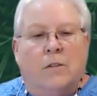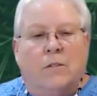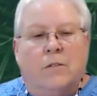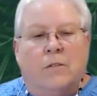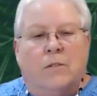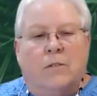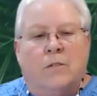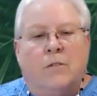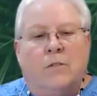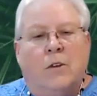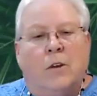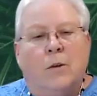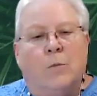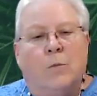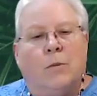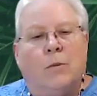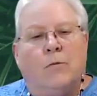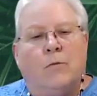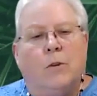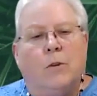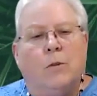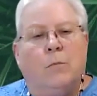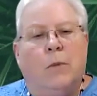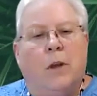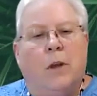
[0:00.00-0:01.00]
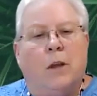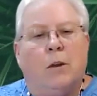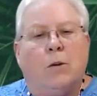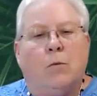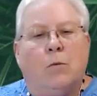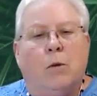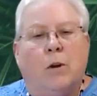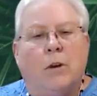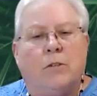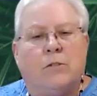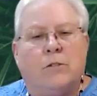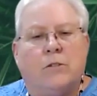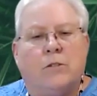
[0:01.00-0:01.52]
Some of you may
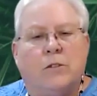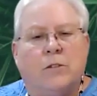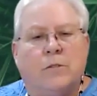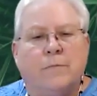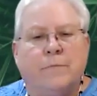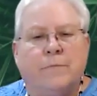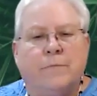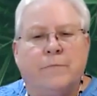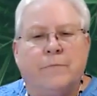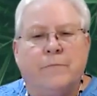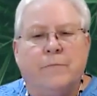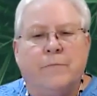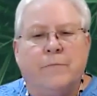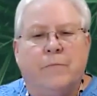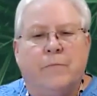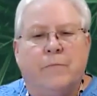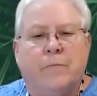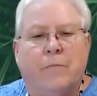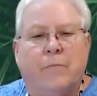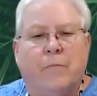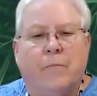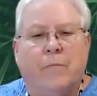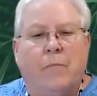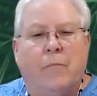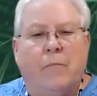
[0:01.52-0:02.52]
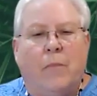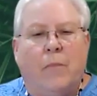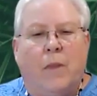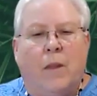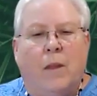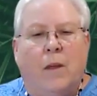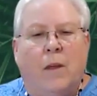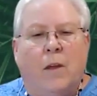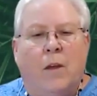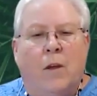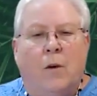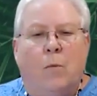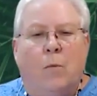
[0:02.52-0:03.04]
question
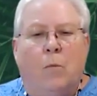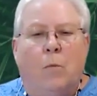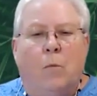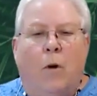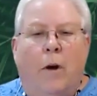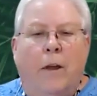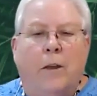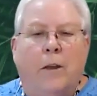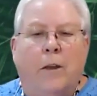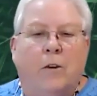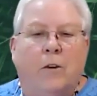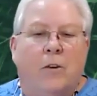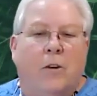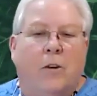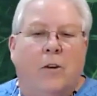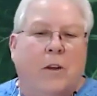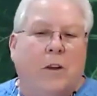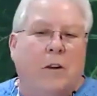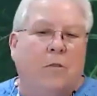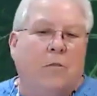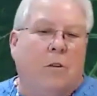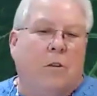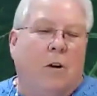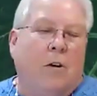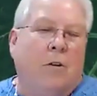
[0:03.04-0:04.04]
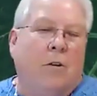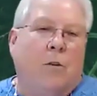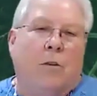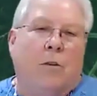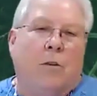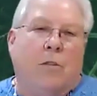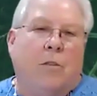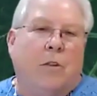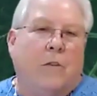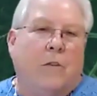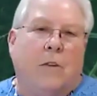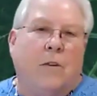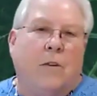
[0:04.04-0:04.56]
why you're here on
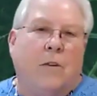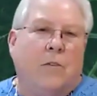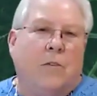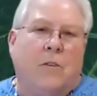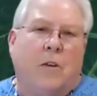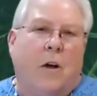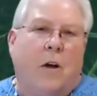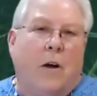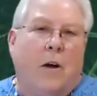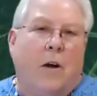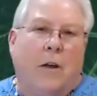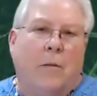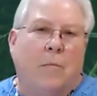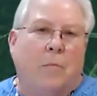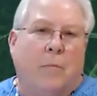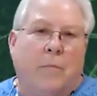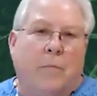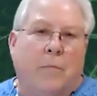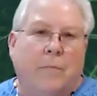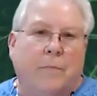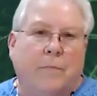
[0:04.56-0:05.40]
earth at this time.